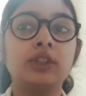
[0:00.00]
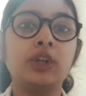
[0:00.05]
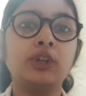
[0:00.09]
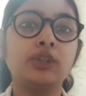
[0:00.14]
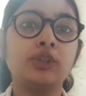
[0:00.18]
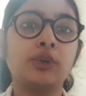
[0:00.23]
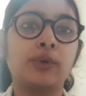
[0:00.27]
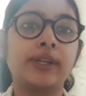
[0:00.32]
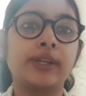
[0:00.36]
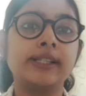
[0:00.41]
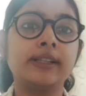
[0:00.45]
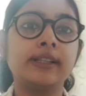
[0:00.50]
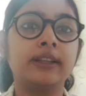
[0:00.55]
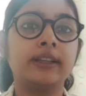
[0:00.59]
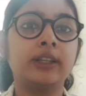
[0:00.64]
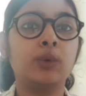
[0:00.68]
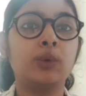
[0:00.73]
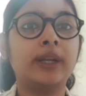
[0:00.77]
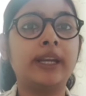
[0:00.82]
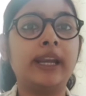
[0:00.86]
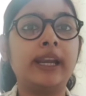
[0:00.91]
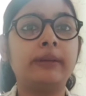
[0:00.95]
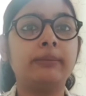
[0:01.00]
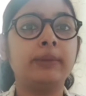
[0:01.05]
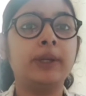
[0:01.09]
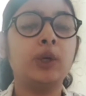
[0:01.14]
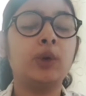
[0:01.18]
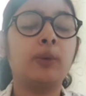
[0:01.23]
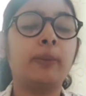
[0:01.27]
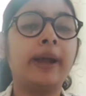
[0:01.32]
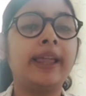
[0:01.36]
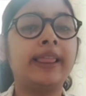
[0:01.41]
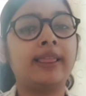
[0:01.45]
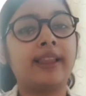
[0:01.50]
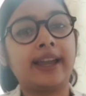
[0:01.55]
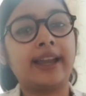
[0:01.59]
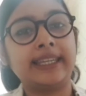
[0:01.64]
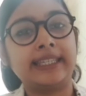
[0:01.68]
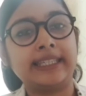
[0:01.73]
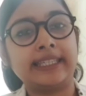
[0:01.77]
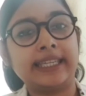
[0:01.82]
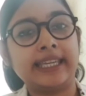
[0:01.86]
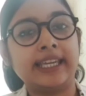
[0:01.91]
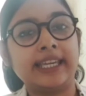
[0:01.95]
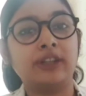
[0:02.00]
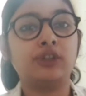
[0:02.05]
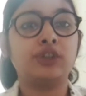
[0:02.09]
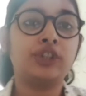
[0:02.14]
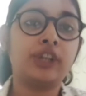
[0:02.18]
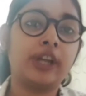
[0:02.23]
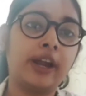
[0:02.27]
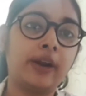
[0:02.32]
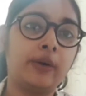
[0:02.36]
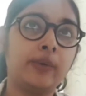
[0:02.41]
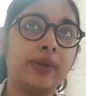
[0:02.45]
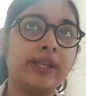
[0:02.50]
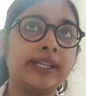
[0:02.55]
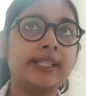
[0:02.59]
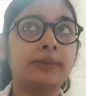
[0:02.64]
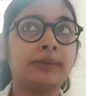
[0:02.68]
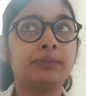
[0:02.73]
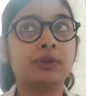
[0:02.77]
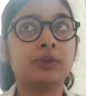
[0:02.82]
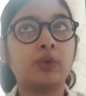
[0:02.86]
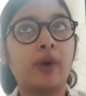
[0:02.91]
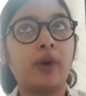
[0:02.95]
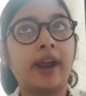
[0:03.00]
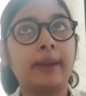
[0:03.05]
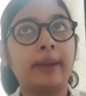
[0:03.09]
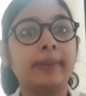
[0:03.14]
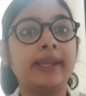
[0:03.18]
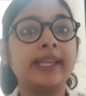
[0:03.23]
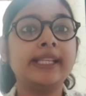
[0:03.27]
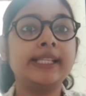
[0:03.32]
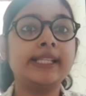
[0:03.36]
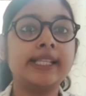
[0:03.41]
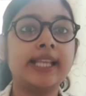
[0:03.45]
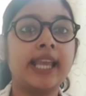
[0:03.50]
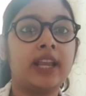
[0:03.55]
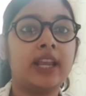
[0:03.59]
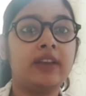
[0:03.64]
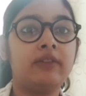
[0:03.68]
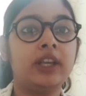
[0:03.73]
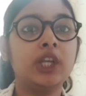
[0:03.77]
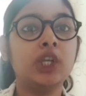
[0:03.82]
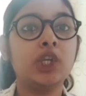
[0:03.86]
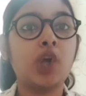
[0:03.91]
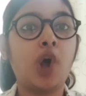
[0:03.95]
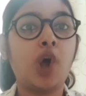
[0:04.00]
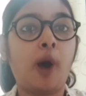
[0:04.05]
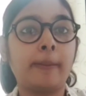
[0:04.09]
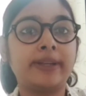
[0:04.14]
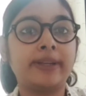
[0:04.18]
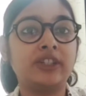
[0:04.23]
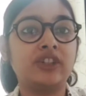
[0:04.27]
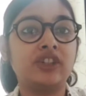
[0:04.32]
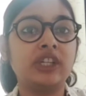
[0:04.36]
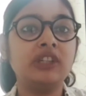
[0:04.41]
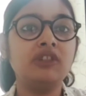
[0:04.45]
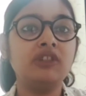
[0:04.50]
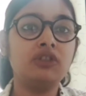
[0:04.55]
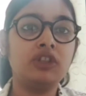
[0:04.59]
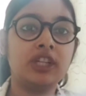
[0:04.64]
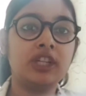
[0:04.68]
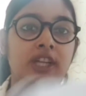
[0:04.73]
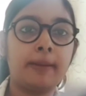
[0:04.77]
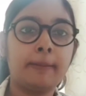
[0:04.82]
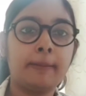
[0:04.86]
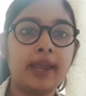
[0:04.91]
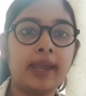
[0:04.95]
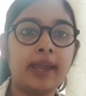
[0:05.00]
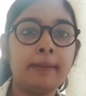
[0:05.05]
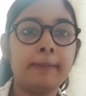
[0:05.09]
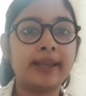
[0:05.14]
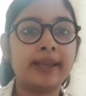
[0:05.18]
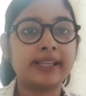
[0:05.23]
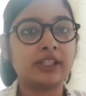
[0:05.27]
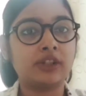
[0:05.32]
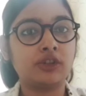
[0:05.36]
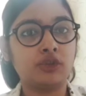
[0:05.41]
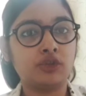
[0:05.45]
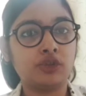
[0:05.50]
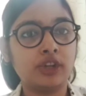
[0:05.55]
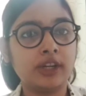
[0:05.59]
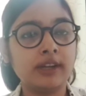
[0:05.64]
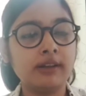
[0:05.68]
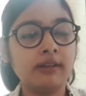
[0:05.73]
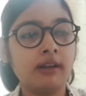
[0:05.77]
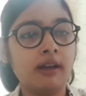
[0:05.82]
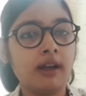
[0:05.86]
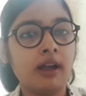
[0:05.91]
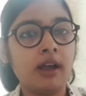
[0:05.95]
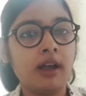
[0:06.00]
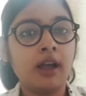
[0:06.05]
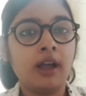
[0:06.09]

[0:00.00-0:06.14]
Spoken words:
your choice. Like, you can let me know by liking, sharing, subscribing, saving, commenting, DMing, messaging,